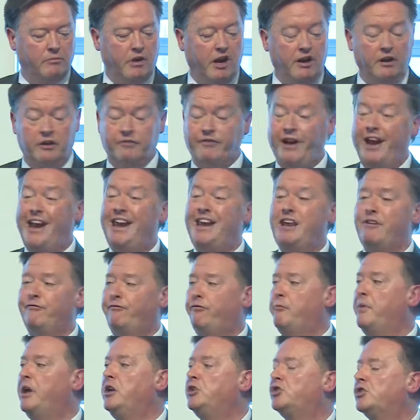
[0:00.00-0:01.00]
I don't have any
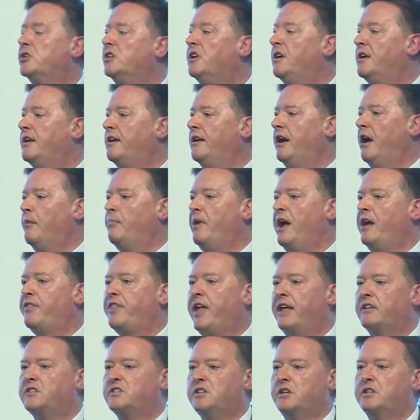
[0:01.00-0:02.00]
information about
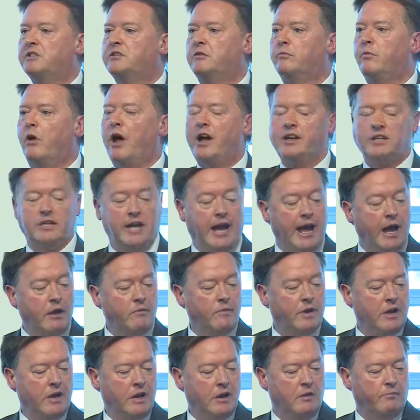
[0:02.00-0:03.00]
that system right now,
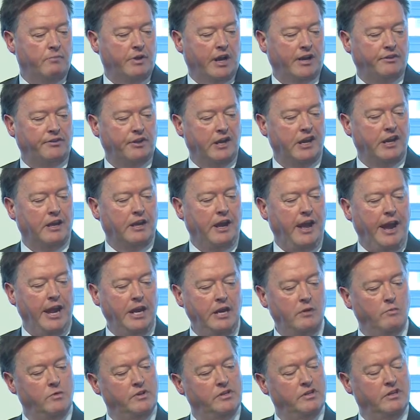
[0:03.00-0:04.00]
but I think
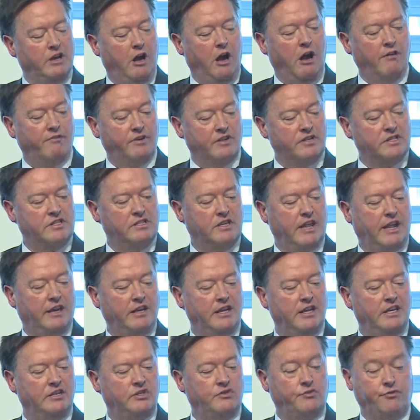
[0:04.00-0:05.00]
anyone of us that
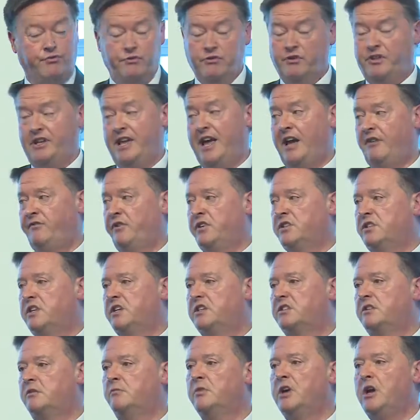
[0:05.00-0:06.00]
is through the ACFI
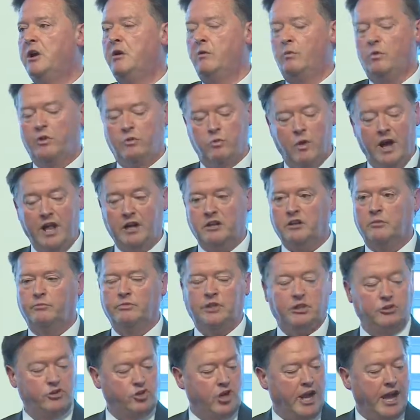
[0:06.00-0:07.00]
system would welcome
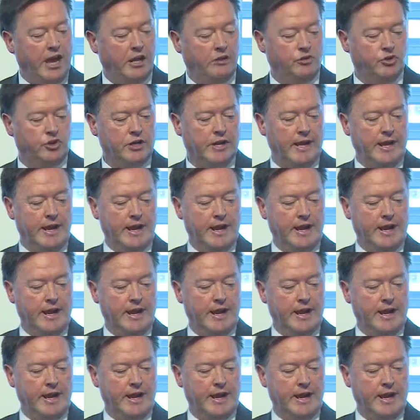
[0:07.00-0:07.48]
the change.